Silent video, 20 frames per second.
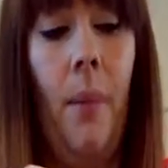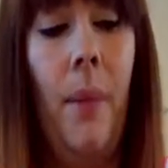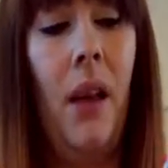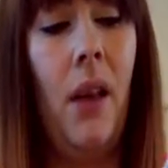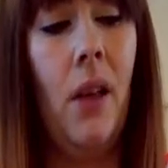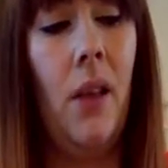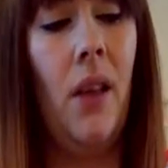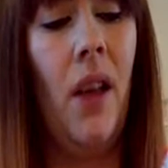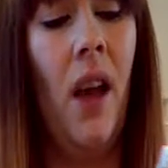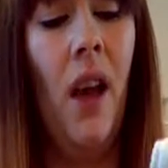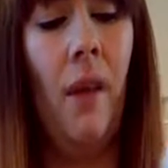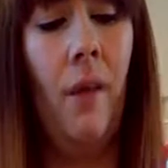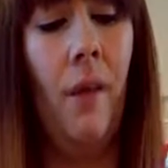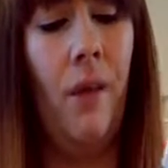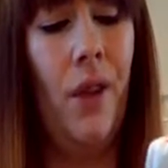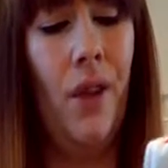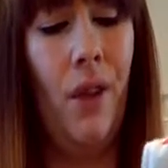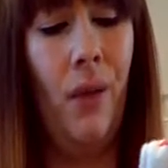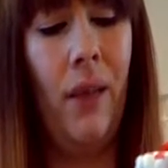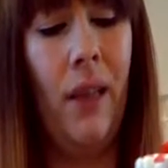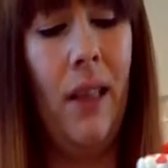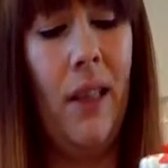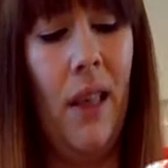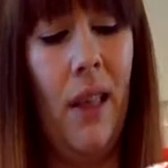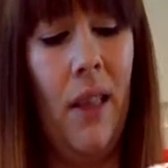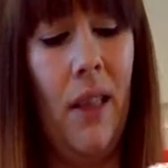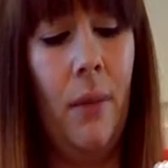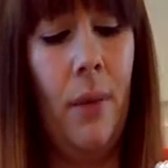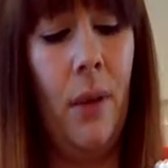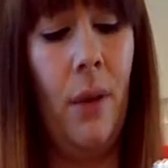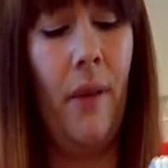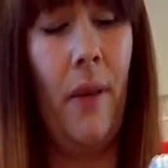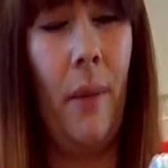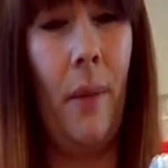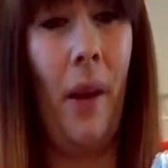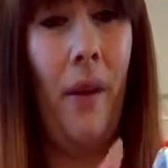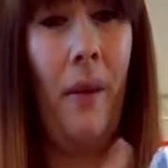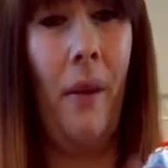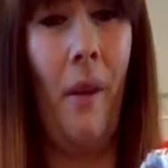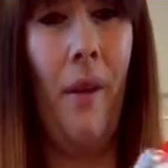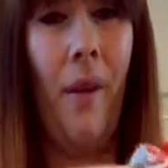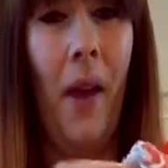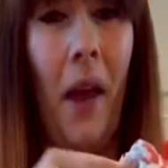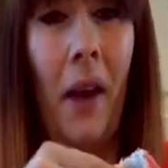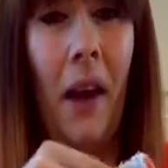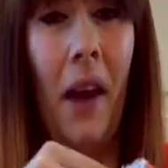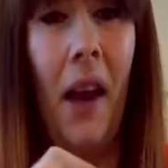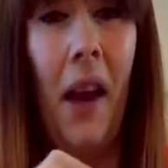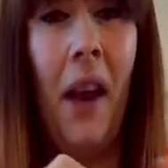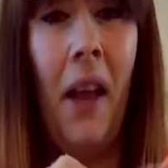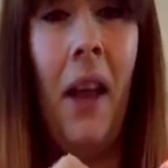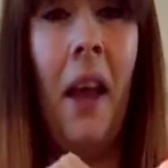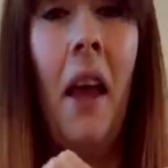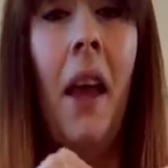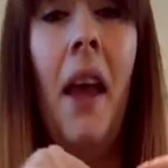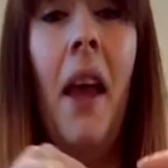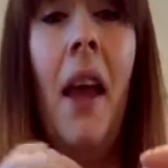because for some reason he seems to have a bit of a fat neck.